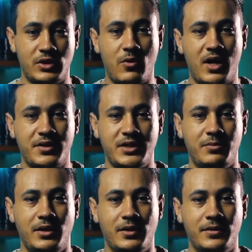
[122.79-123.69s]
so
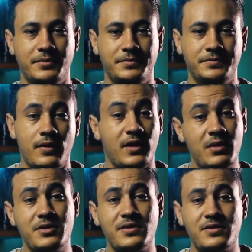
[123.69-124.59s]
RGB. The
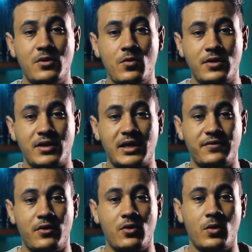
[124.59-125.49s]
image sensor works as
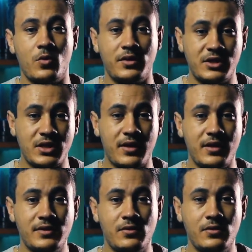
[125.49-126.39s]
following. When the shutter
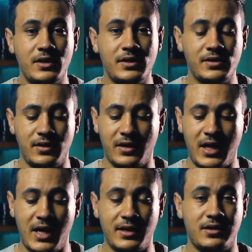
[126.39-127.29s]
is released, the
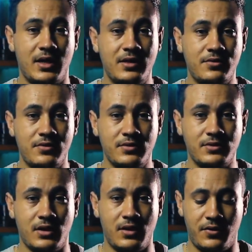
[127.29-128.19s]
light enters
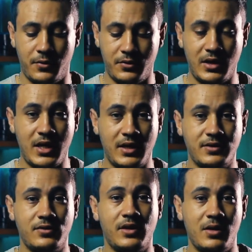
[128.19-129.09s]
through the
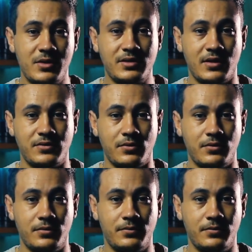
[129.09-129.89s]
lens to the image sensor.